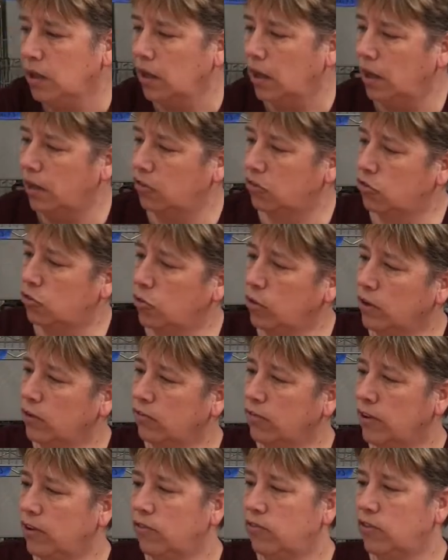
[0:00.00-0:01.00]
I sort of
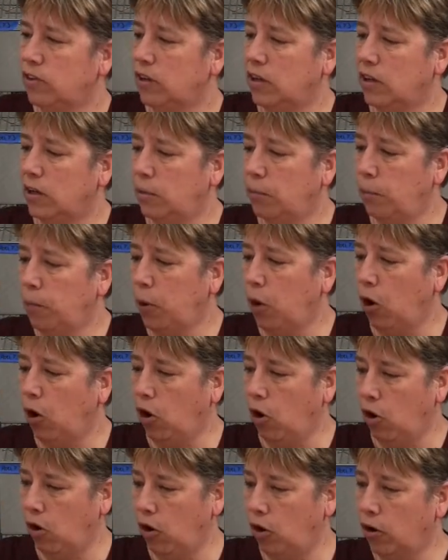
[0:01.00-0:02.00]
have done
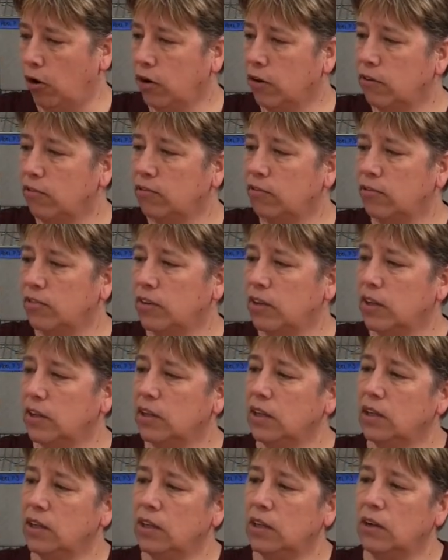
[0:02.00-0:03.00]
part of
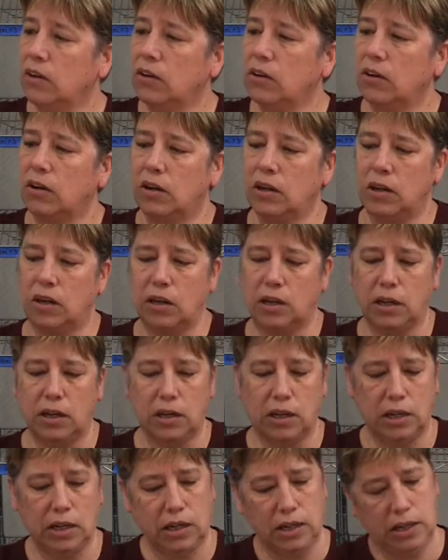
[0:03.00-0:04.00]
it
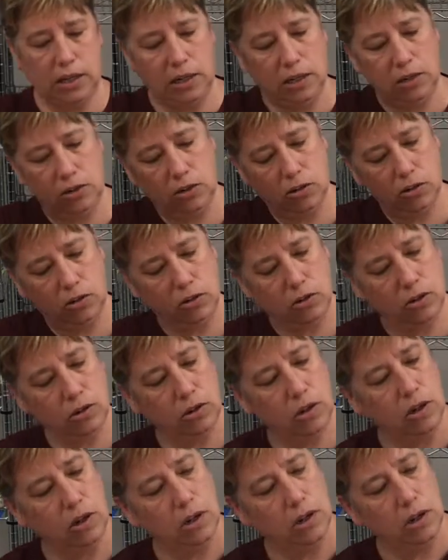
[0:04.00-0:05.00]
on here.